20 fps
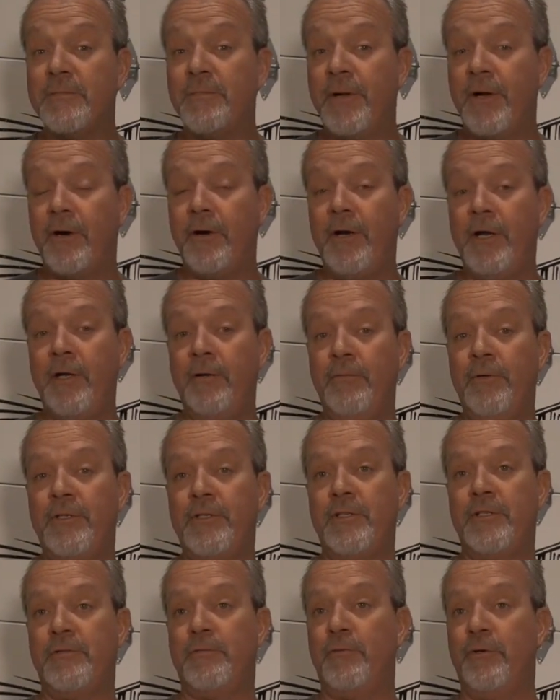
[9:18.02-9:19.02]
pairing,
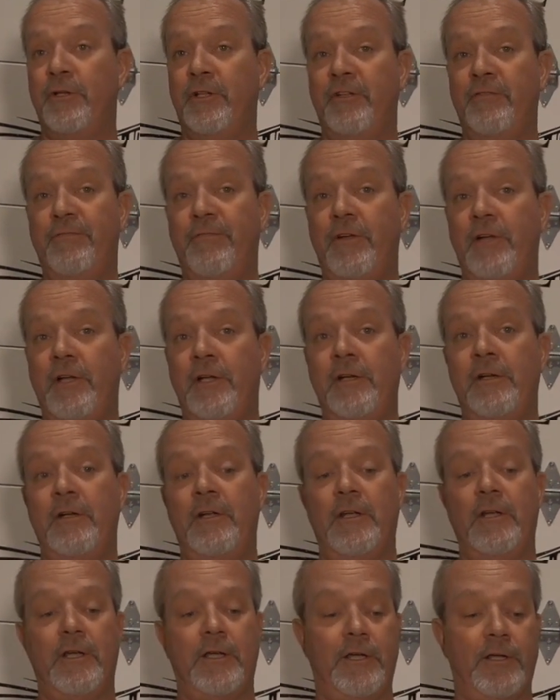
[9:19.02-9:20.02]
which is really fun.
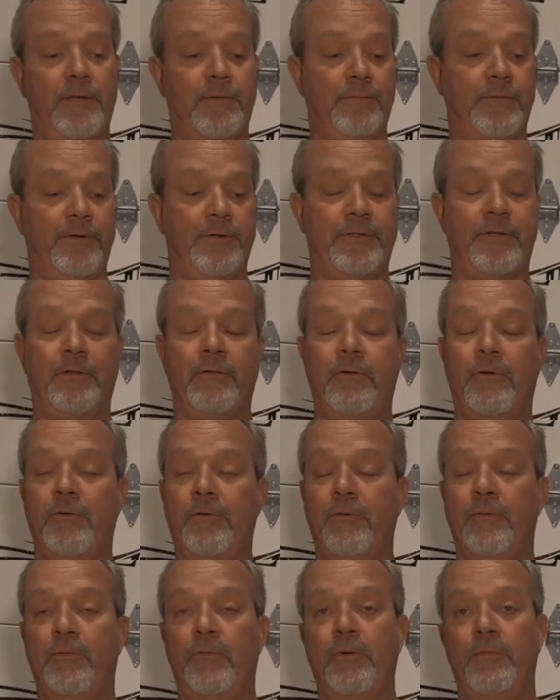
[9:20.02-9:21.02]
There's a
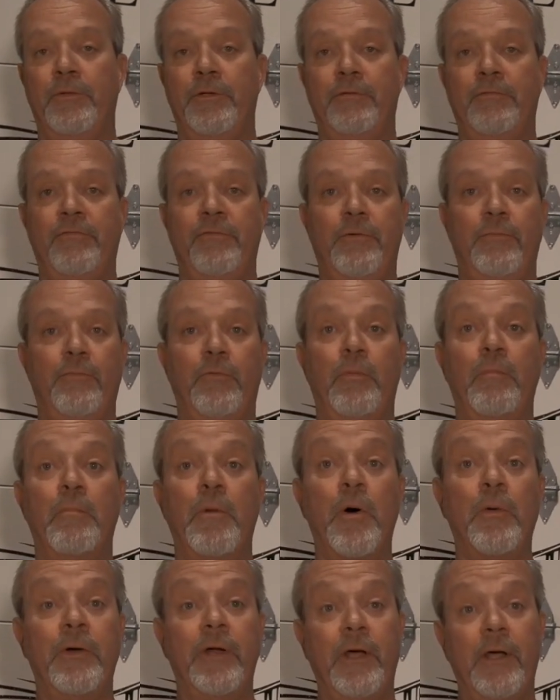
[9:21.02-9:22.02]
local woman from
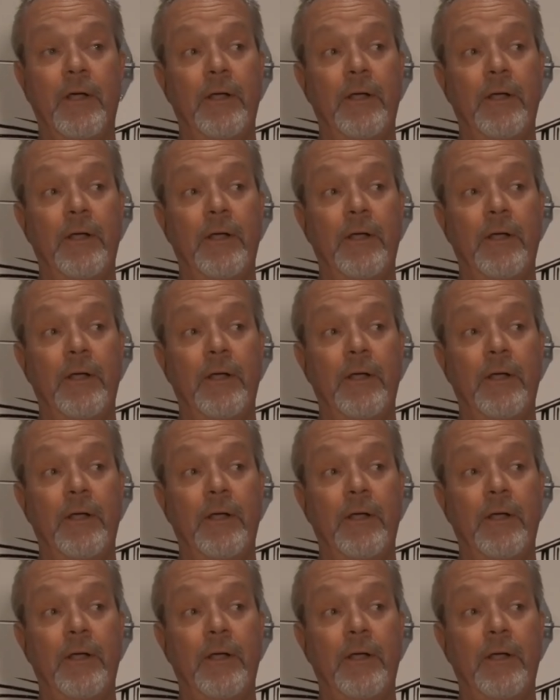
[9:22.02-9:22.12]
Ramona